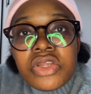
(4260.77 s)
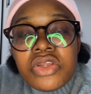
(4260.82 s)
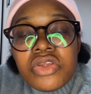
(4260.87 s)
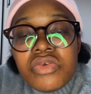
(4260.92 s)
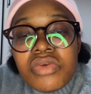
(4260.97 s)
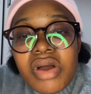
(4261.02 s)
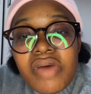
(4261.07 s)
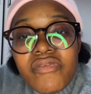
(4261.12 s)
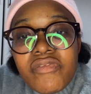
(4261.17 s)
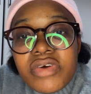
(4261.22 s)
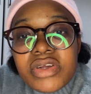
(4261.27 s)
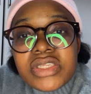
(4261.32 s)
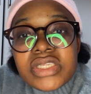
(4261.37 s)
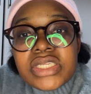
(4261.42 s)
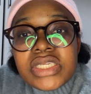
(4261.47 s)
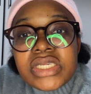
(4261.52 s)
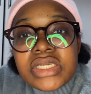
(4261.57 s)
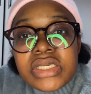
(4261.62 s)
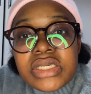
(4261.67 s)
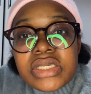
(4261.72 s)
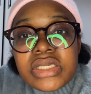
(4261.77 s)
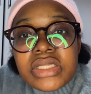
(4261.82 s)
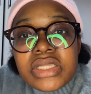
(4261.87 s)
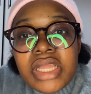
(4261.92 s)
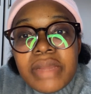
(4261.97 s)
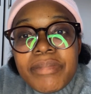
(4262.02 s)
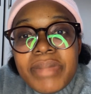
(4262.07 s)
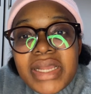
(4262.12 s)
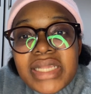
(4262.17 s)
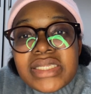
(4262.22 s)
you are forcing
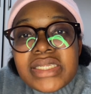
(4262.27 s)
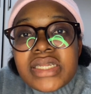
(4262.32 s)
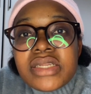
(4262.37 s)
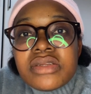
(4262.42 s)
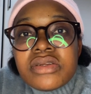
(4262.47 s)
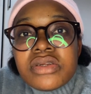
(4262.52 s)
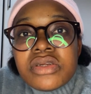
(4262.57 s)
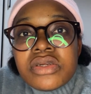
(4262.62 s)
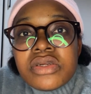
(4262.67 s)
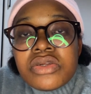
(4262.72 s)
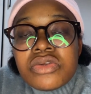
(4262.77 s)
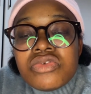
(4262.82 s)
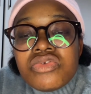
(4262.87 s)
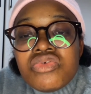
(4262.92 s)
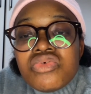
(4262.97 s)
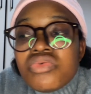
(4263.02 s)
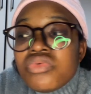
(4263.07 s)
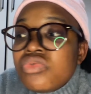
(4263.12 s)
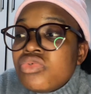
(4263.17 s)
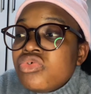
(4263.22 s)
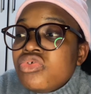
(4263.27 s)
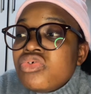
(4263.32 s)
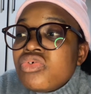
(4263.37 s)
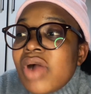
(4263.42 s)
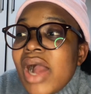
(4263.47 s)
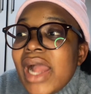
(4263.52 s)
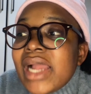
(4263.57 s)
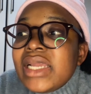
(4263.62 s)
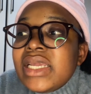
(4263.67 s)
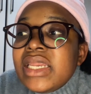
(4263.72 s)
the person to
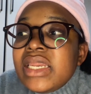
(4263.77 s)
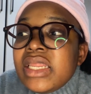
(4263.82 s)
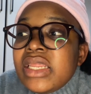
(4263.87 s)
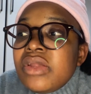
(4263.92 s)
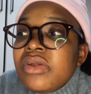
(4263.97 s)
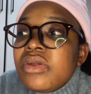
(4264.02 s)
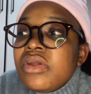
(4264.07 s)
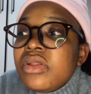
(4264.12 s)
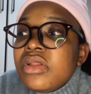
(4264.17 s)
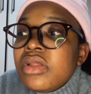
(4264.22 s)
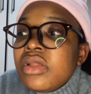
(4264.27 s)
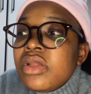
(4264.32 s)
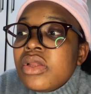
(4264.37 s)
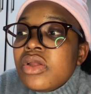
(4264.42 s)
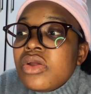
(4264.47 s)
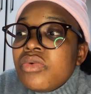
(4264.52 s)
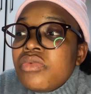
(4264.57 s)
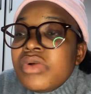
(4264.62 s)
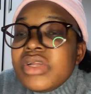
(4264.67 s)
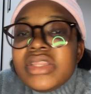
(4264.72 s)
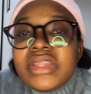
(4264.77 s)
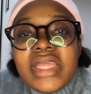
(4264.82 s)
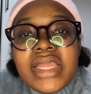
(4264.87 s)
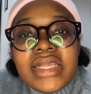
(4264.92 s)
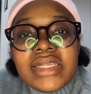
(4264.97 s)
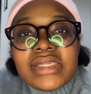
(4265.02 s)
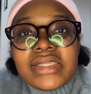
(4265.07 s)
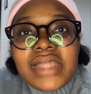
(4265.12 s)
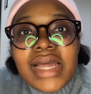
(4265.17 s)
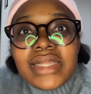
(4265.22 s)
agree with
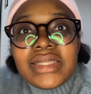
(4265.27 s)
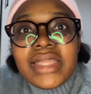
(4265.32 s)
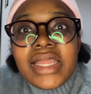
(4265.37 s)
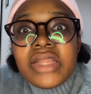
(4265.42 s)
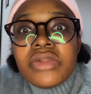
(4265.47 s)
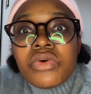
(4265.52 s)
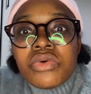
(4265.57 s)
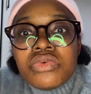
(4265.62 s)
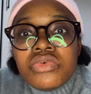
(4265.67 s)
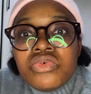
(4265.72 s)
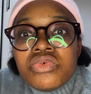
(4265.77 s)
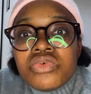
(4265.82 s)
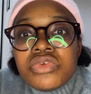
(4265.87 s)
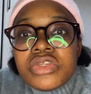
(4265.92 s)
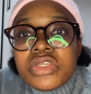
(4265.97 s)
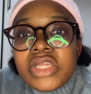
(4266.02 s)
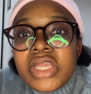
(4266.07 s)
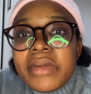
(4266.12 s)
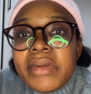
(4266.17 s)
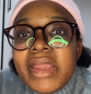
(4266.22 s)
things that they don't use.